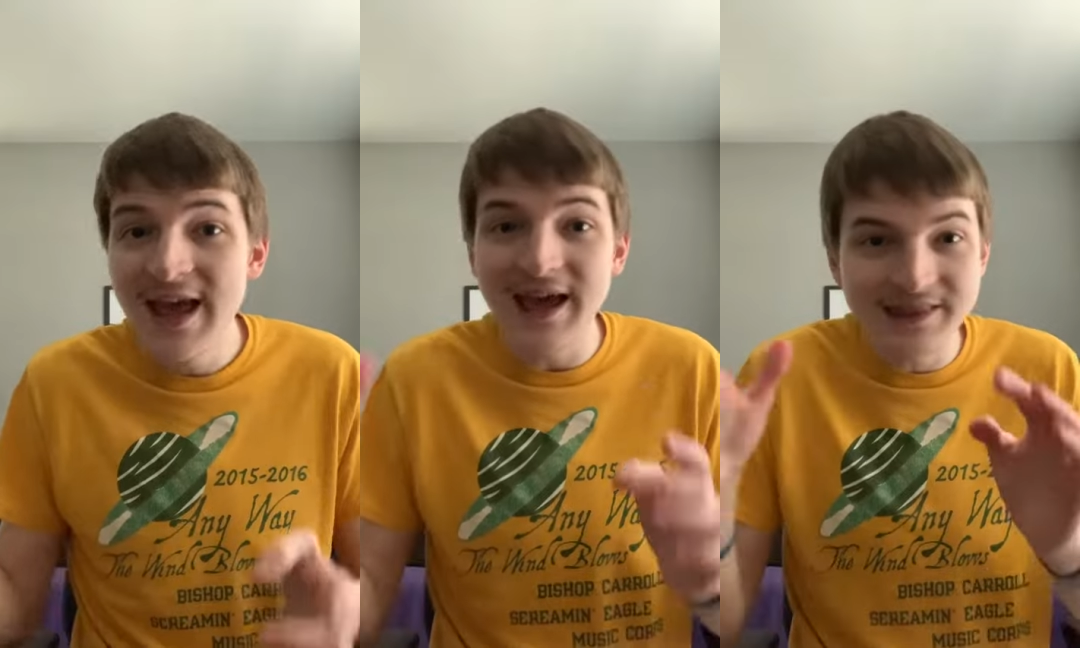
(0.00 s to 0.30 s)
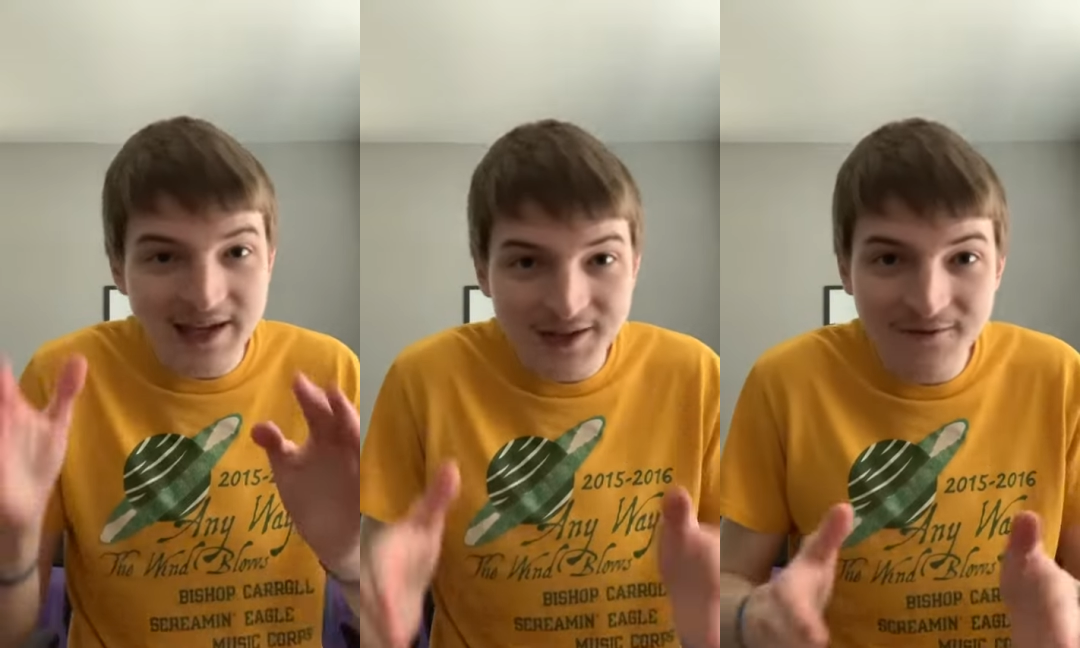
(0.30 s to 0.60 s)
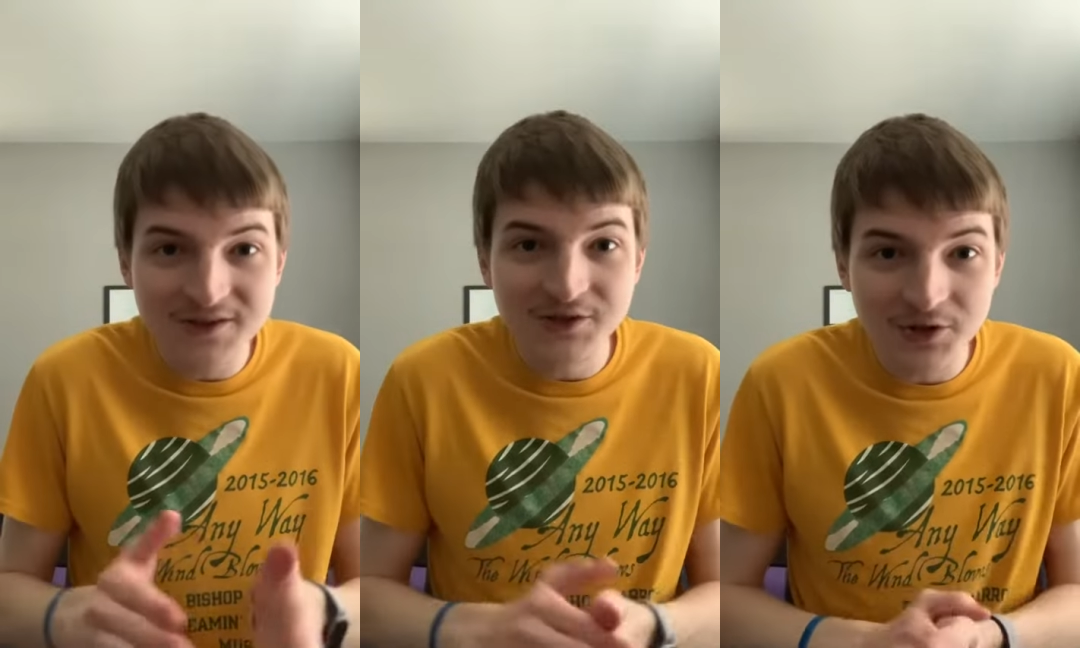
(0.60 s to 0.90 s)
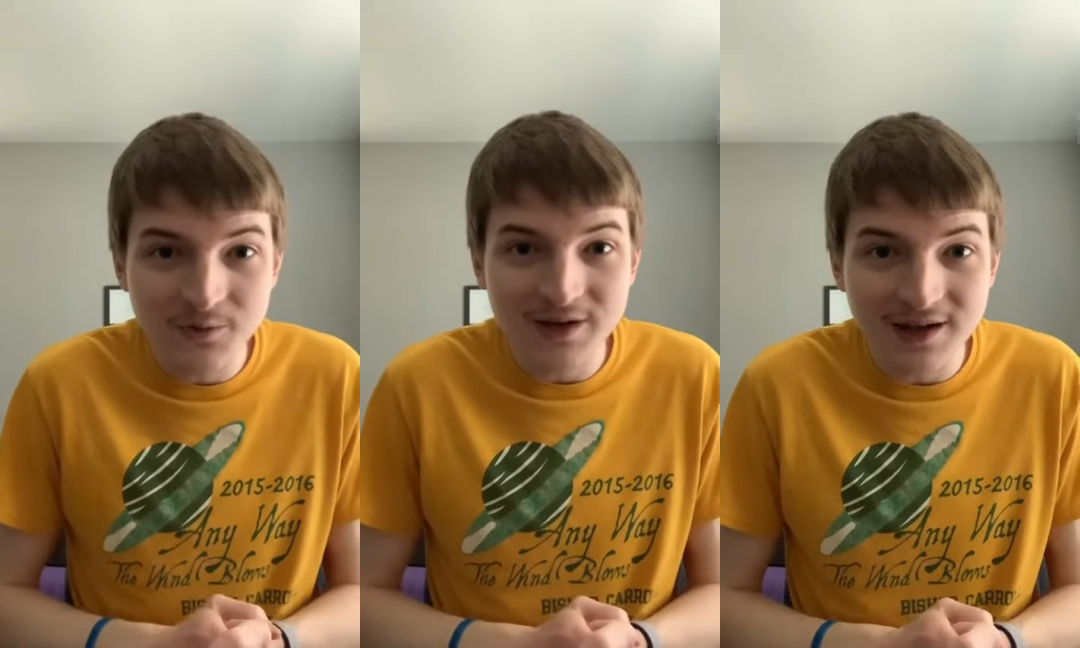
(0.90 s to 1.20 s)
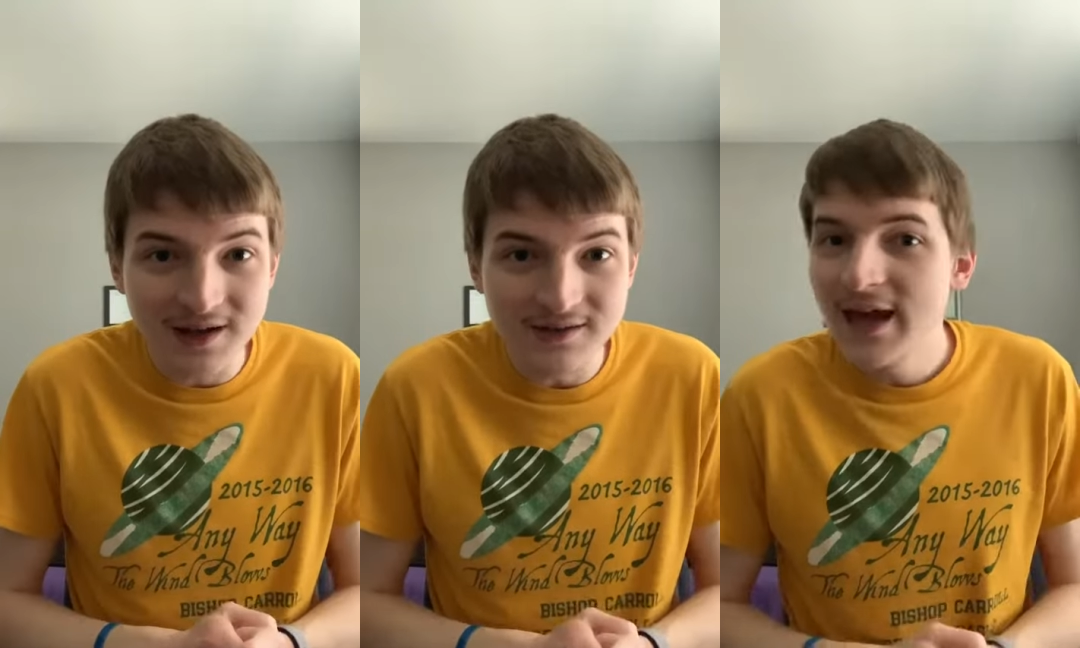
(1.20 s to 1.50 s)
at the end of these 31
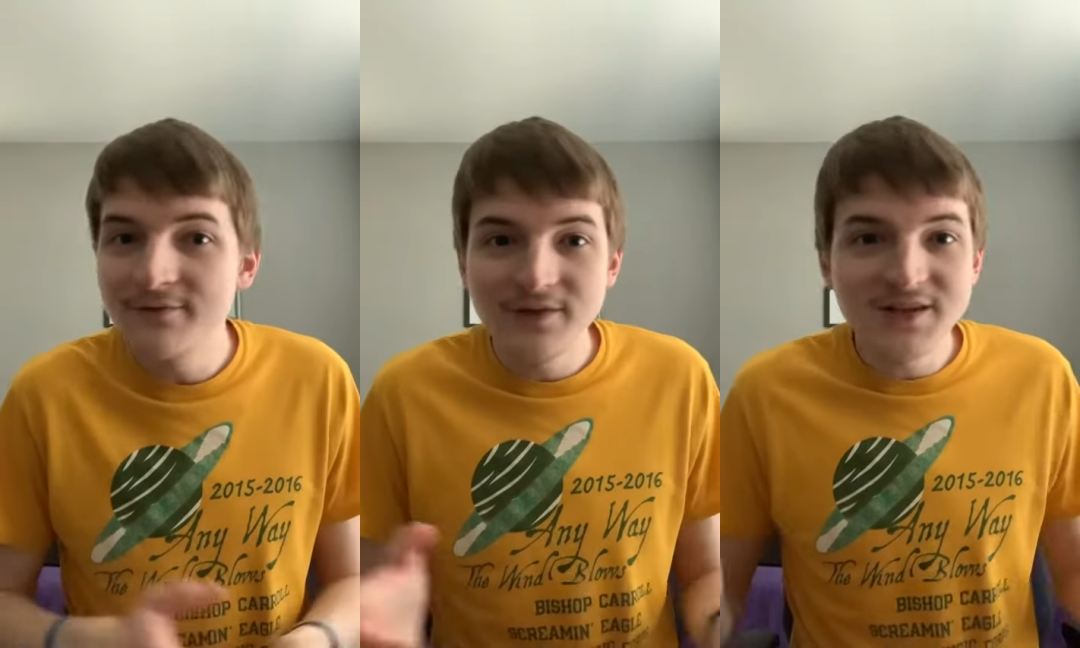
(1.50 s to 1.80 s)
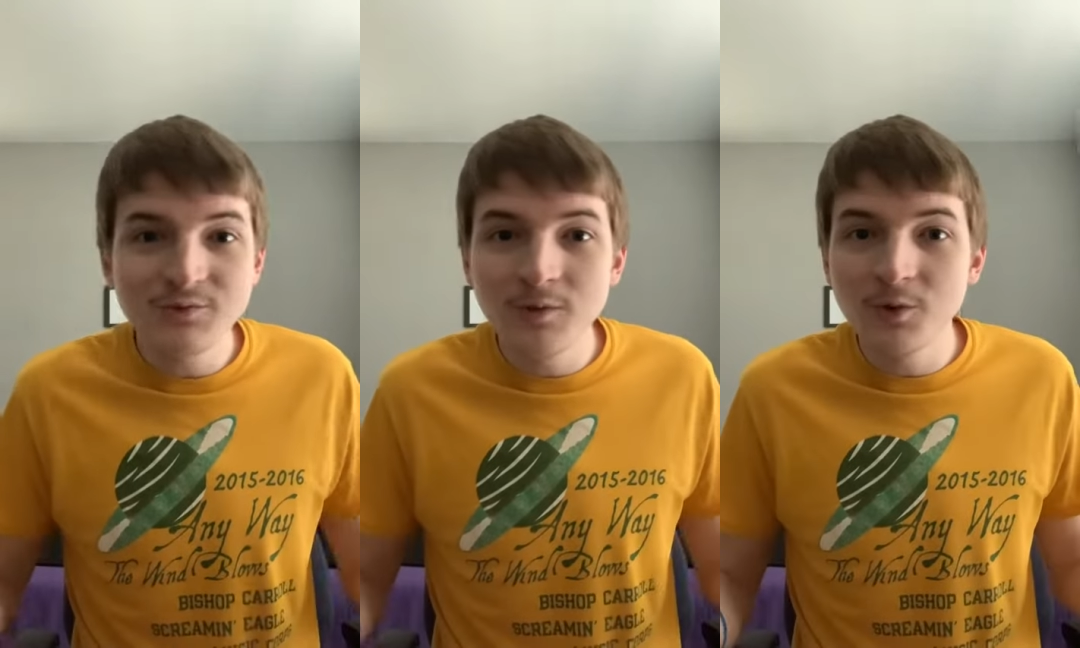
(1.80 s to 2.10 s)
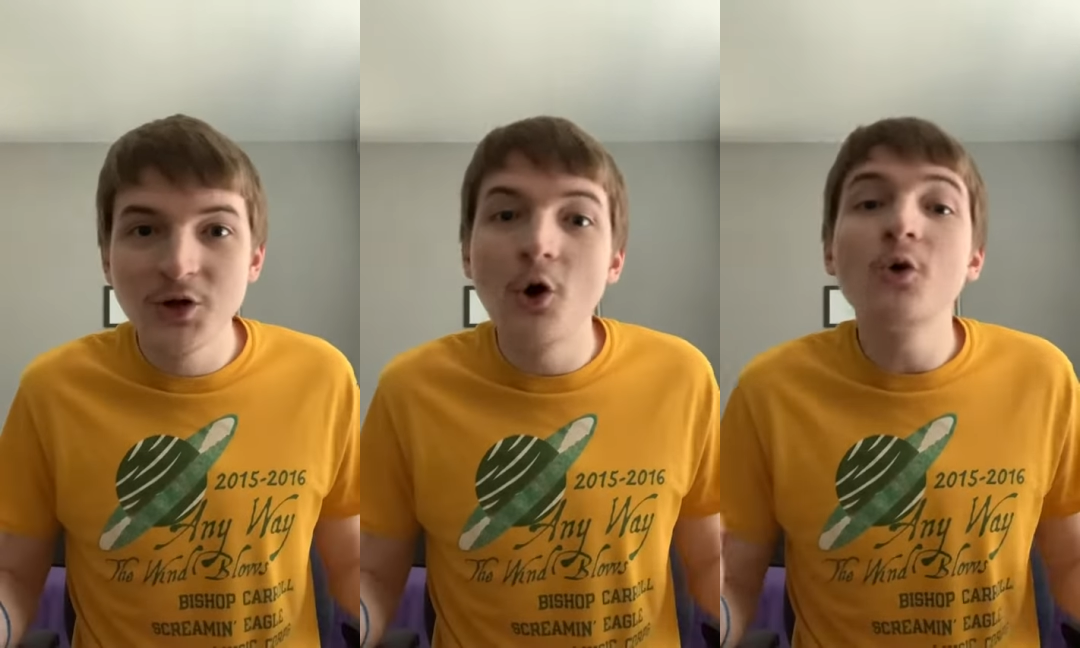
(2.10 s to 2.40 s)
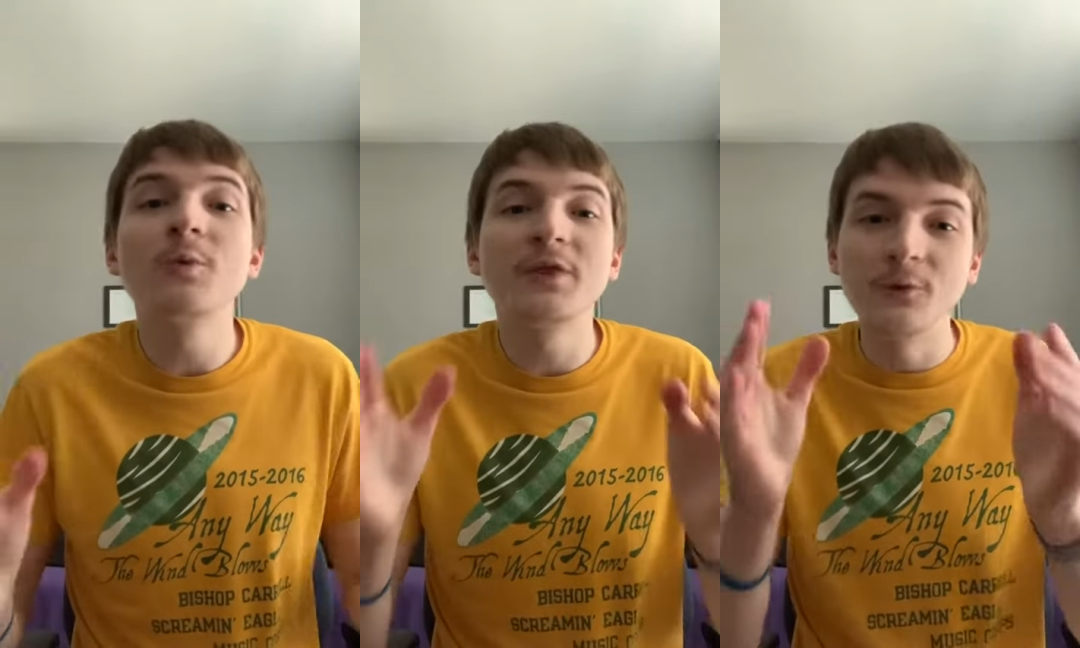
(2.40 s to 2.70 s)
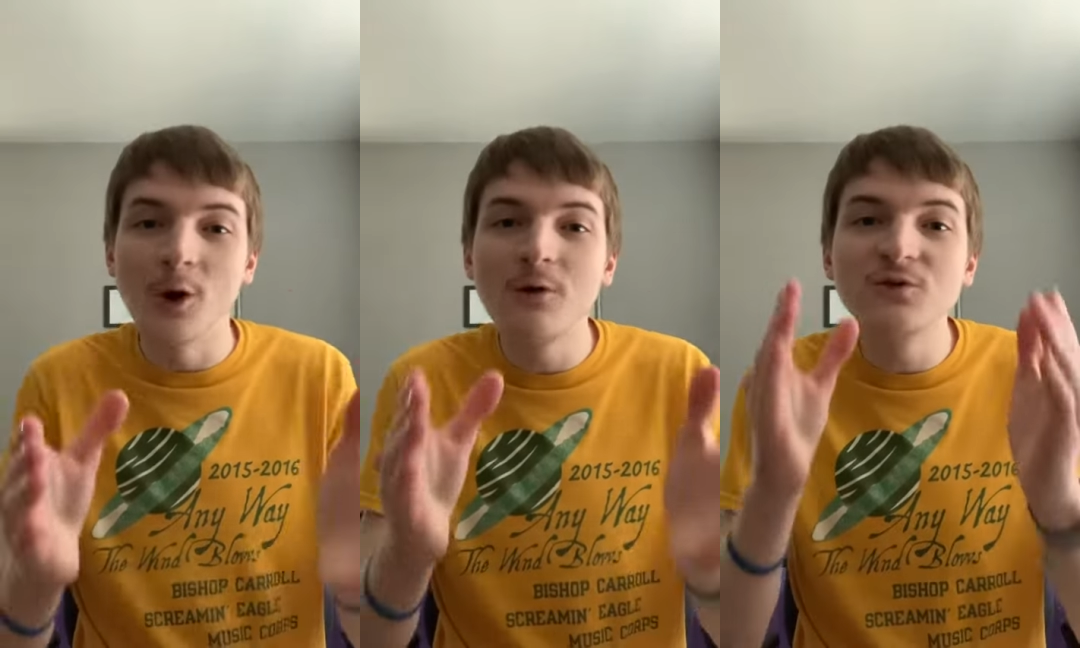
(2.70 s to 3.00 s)
days. And for this one, we're going with
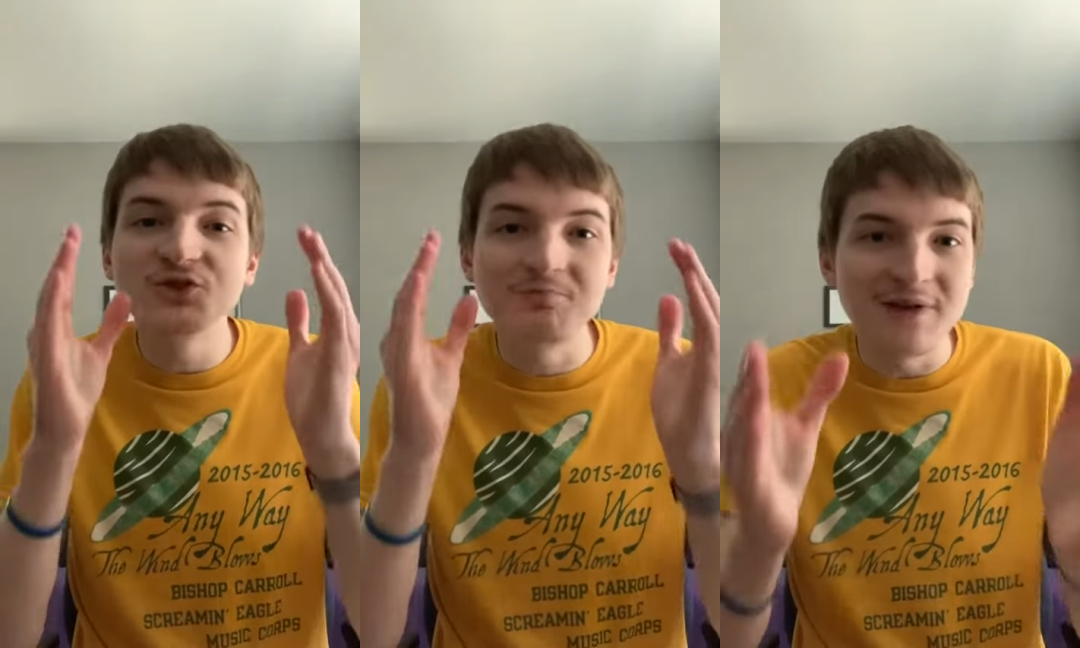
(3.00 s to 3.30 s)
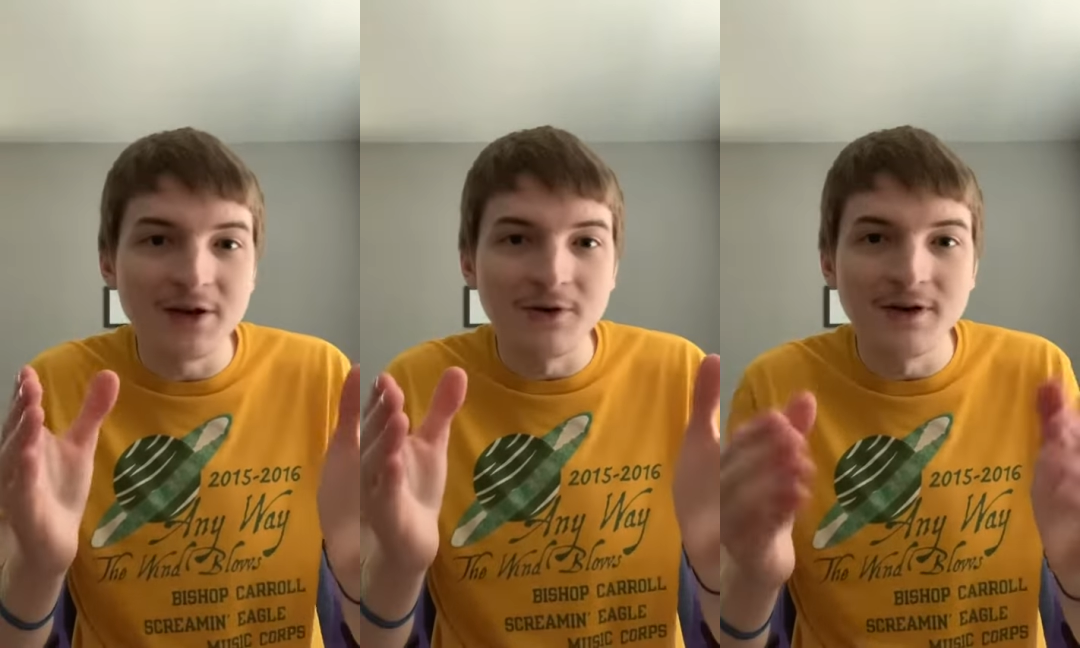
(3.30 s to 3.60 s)
Grover's beard.